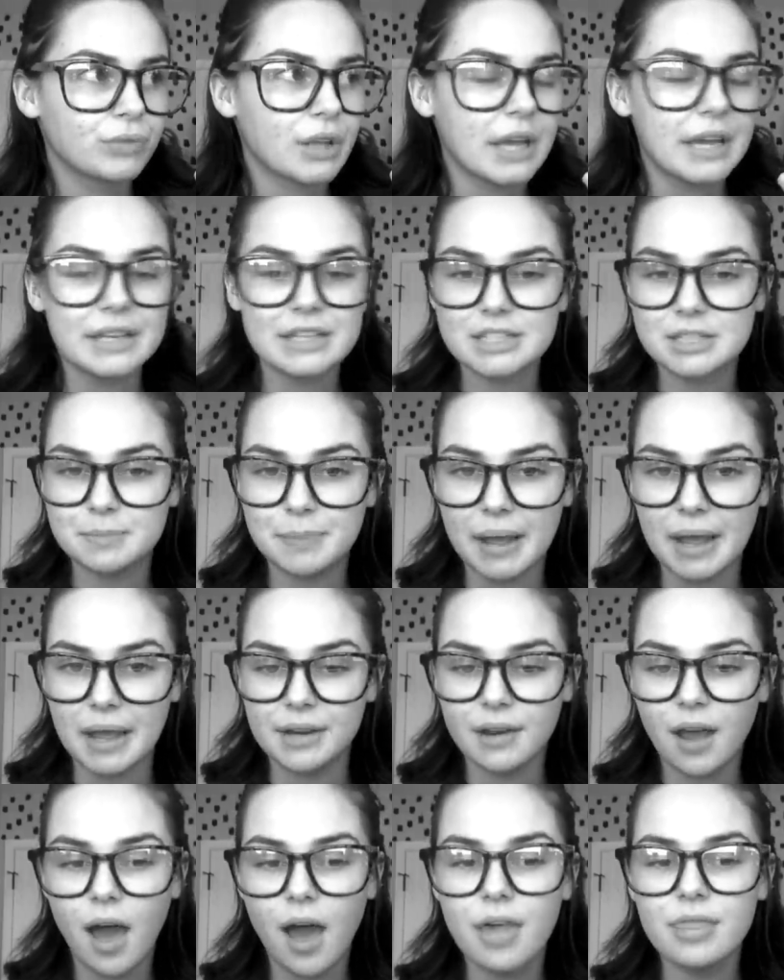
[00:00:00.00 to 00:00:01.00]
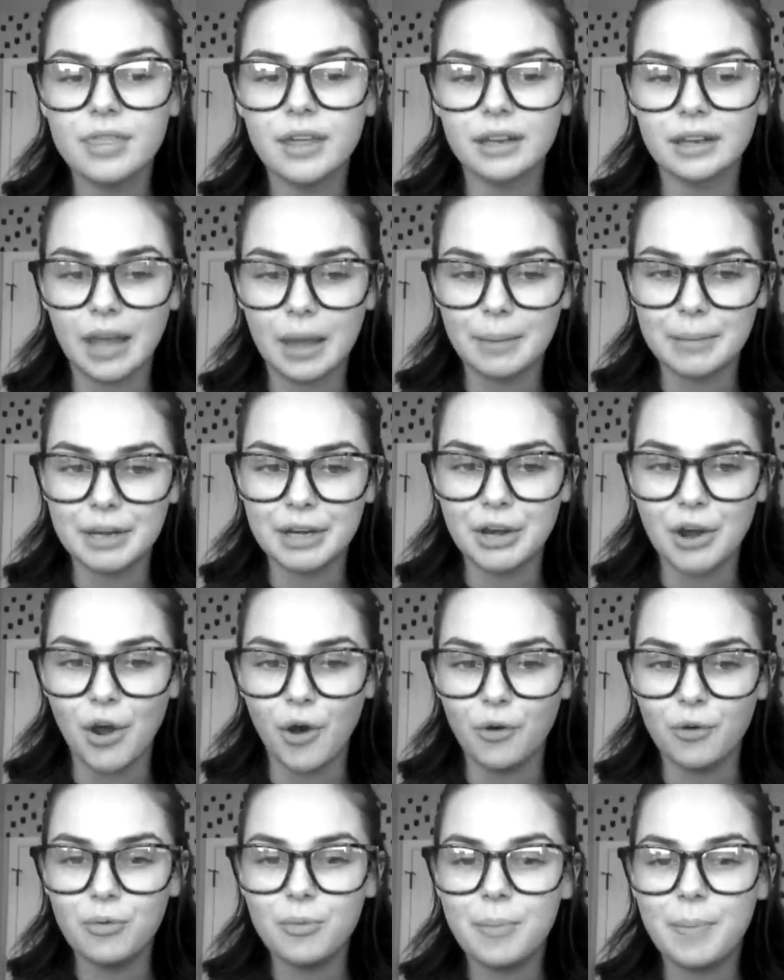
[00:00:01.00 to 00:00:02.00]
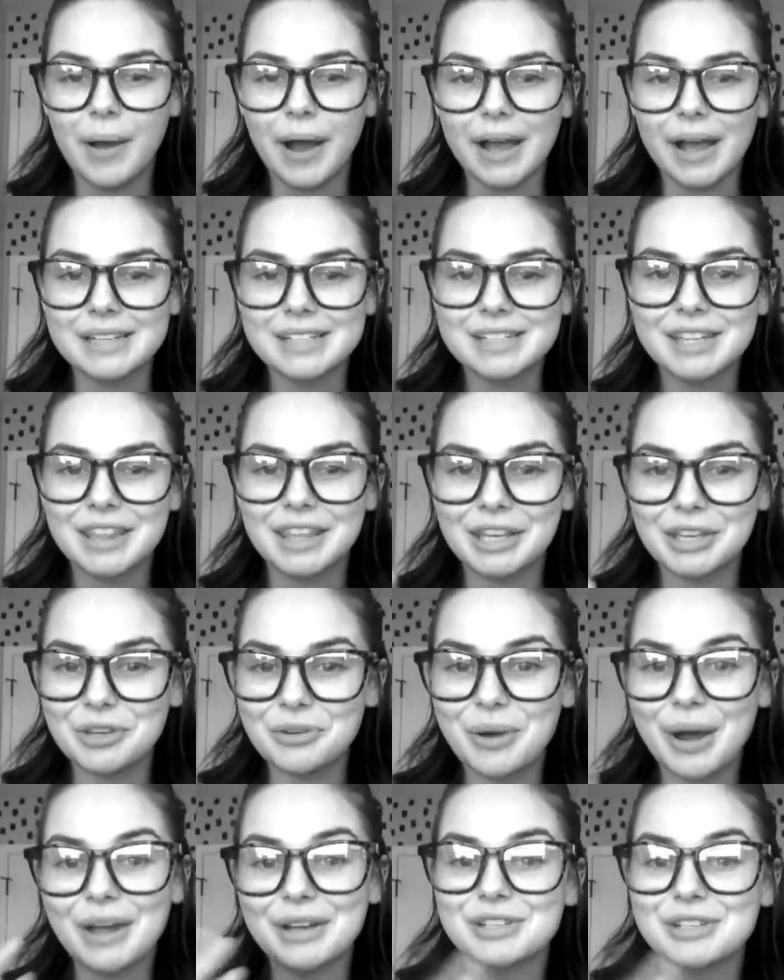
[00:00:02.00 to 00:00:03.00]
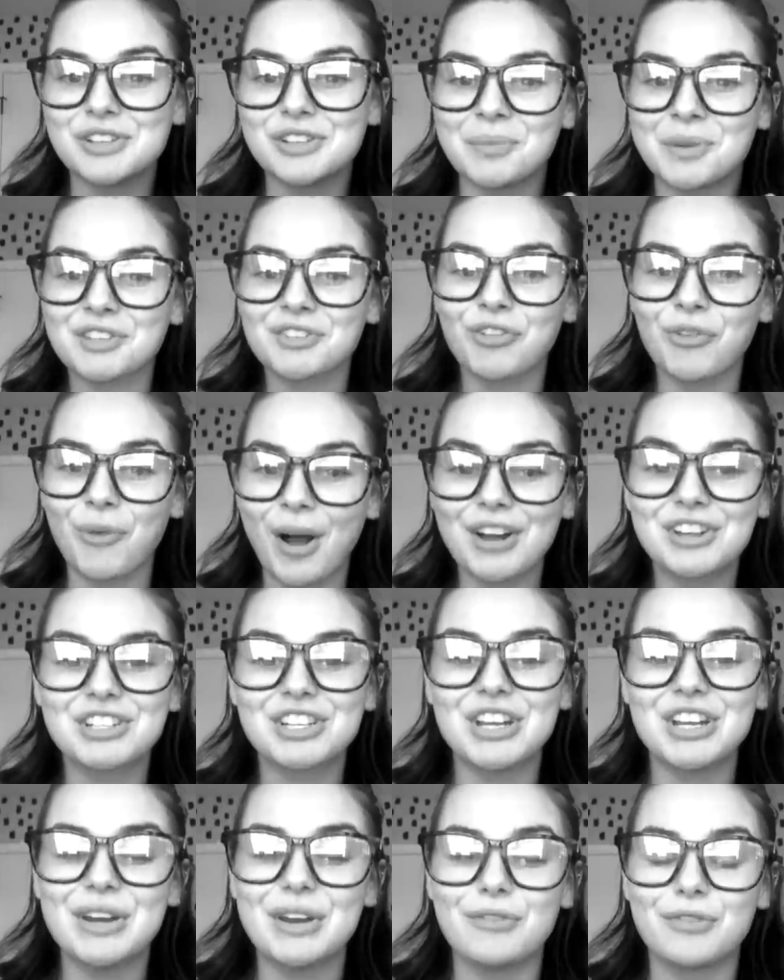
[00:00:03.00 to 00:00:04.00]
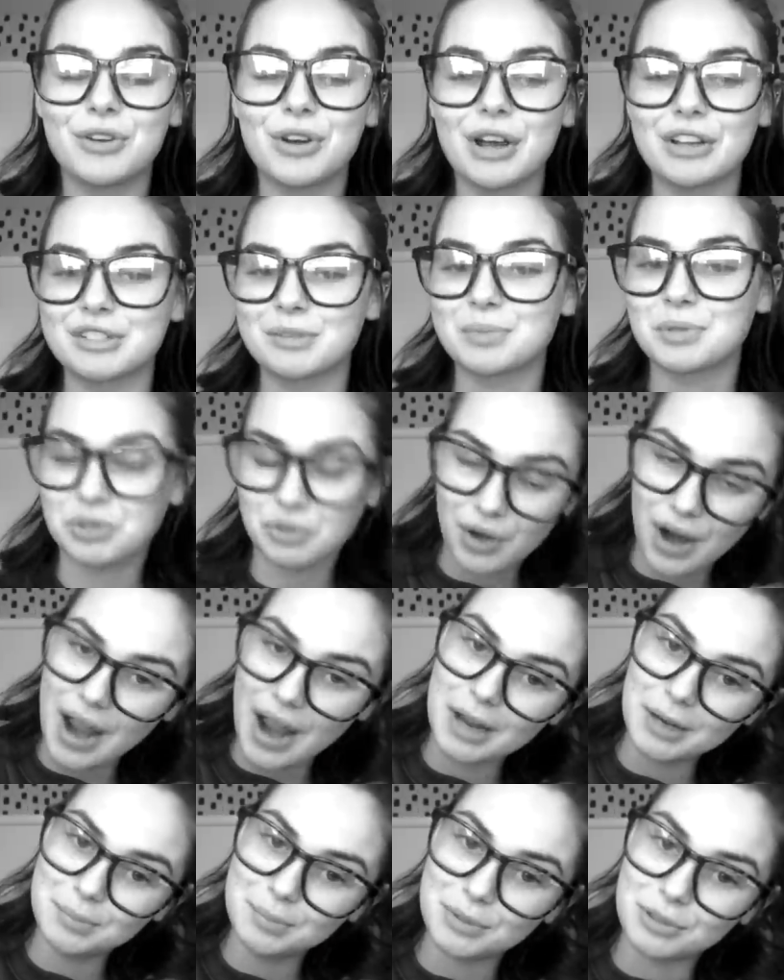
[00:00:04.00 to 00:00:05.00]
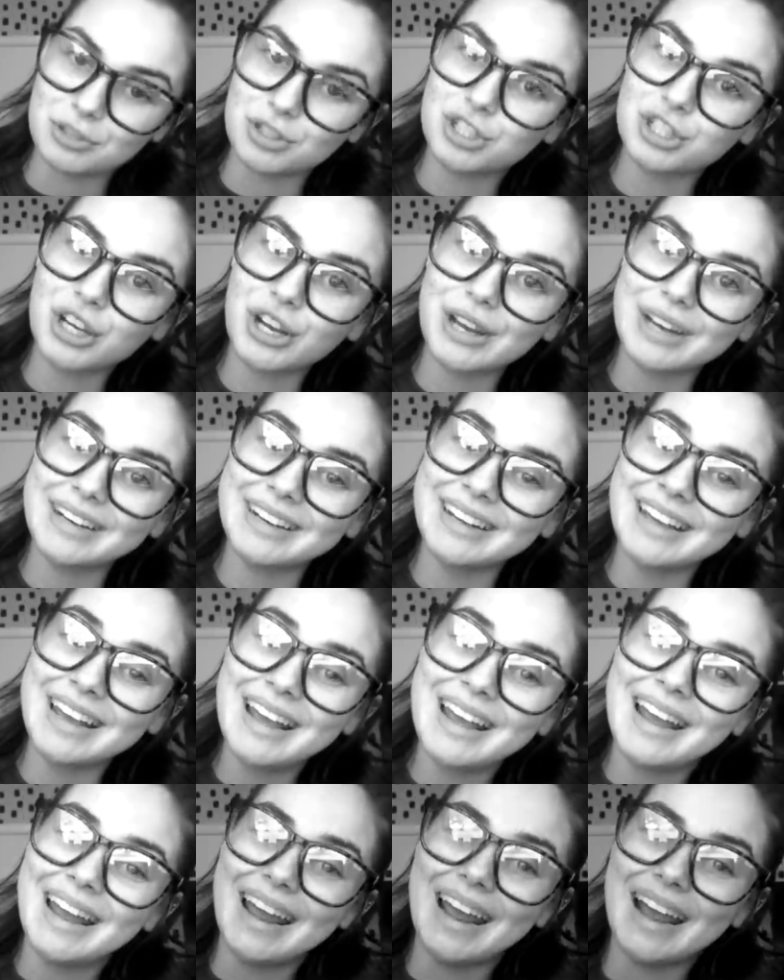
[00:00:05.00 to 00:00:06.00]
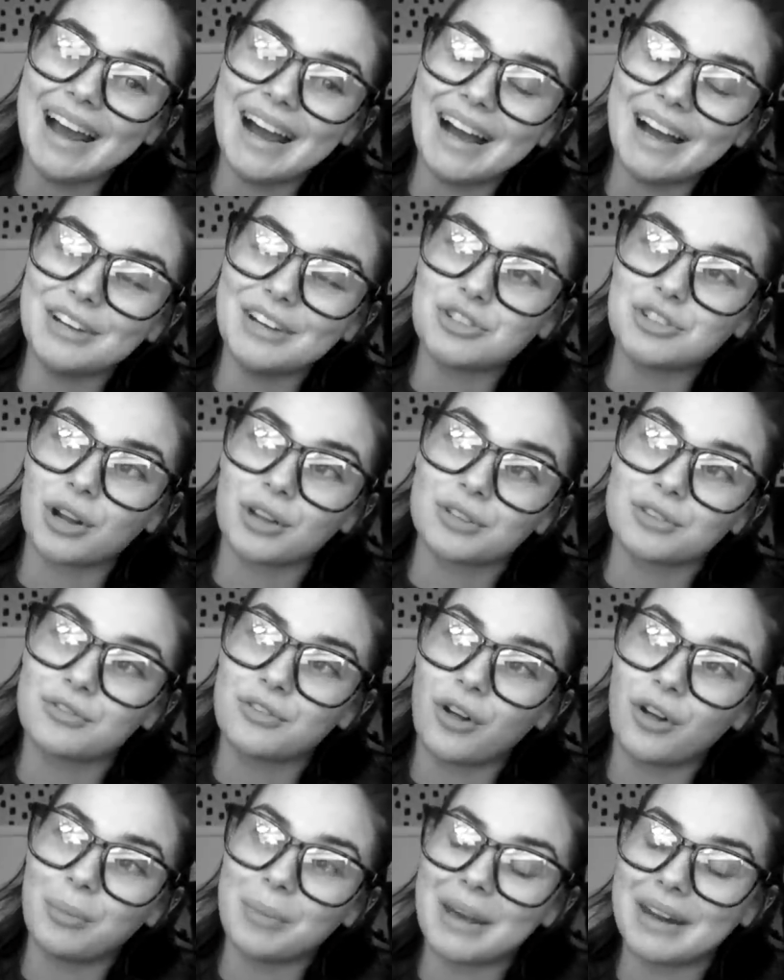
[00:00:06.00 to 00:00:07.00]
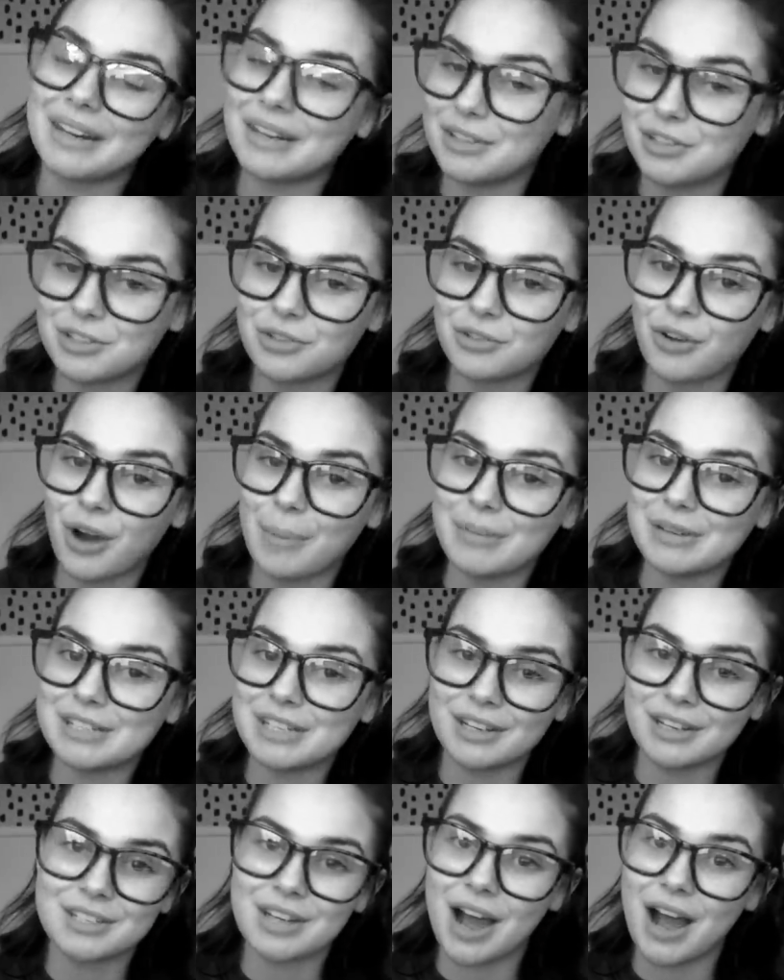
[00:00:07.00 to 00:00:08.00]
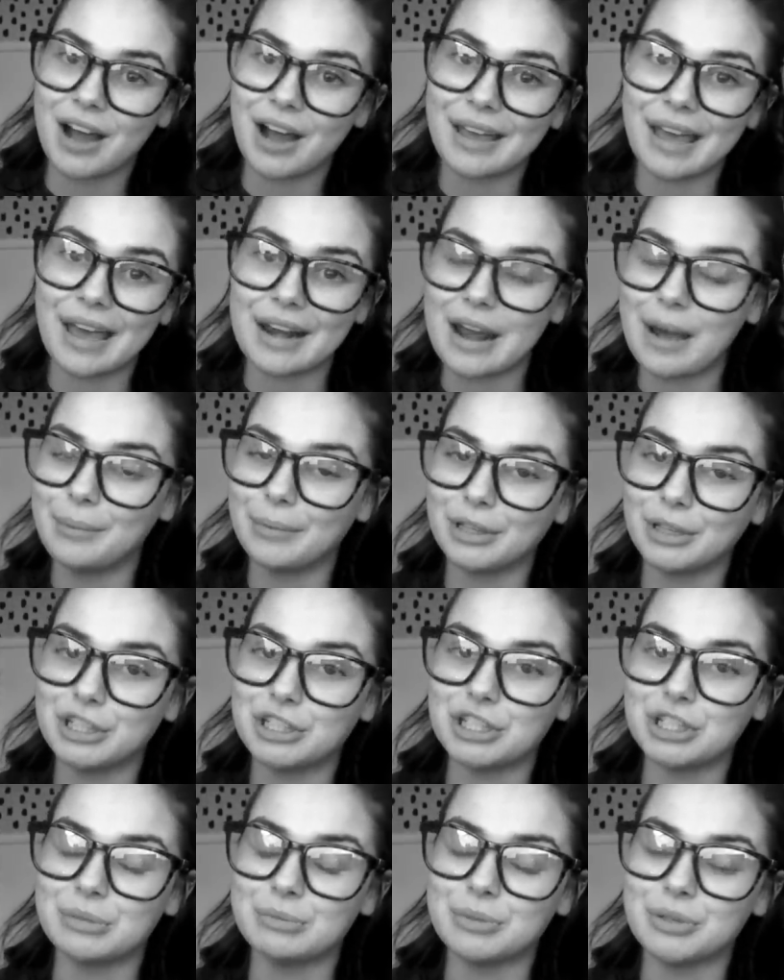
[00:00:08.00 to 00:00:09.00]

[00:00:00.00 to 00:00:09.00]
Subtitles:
expand on, then let me know. But thank you guys so much for watching. If you're not subscribed, you should, and you should also follow me on Instagram and TikTok at Emily Jean